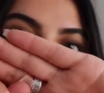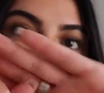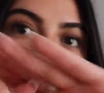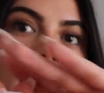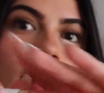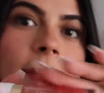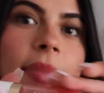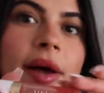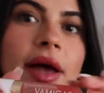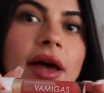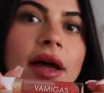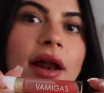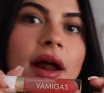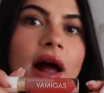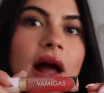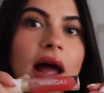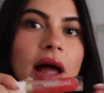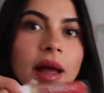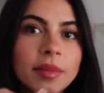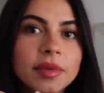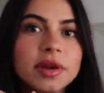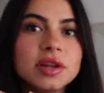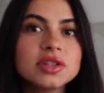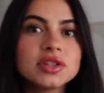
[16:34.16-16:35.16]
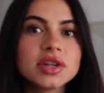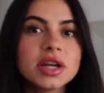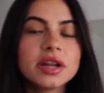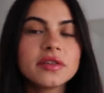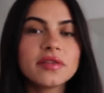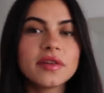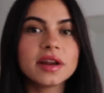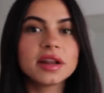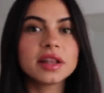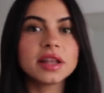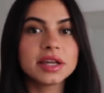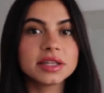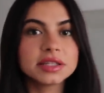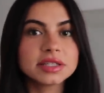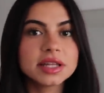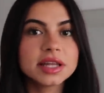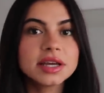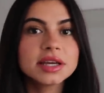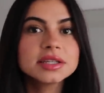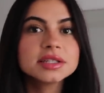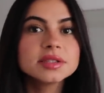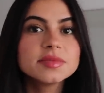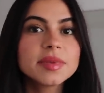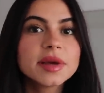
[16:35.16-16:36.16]
that, but I'm gonna try to find a link to
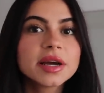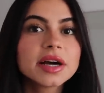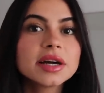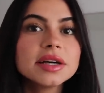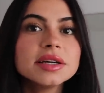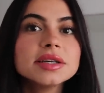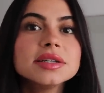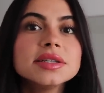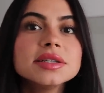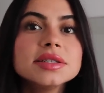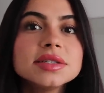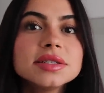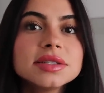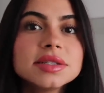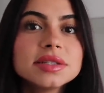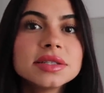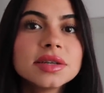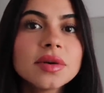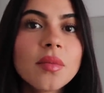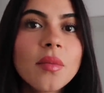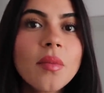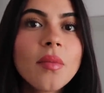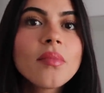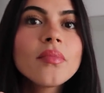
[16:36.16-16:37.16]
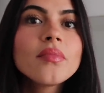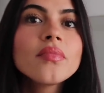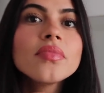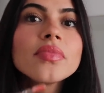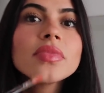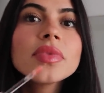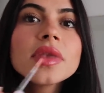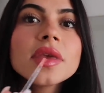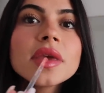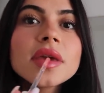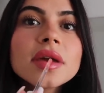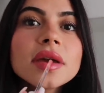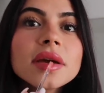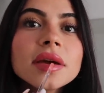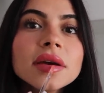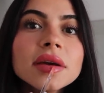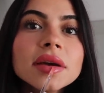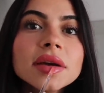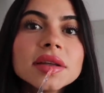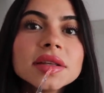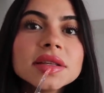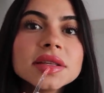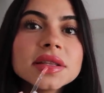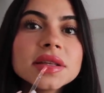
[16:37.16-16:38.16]
this because
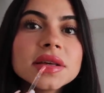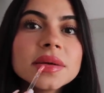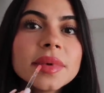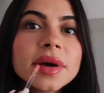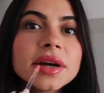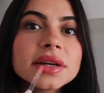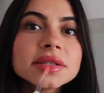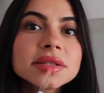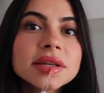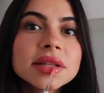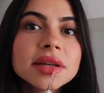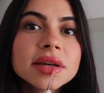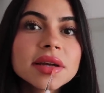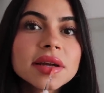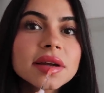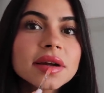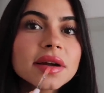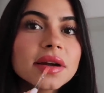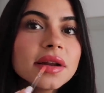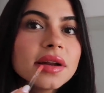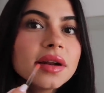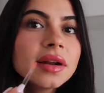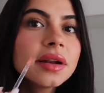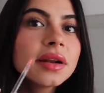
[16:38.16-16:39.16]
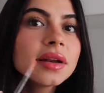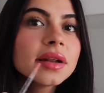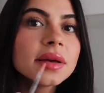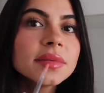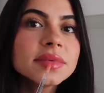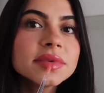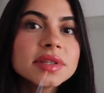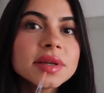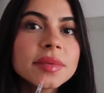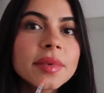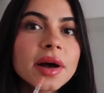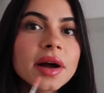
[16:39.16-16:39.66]
it's the best. I think I got it in an Ipsy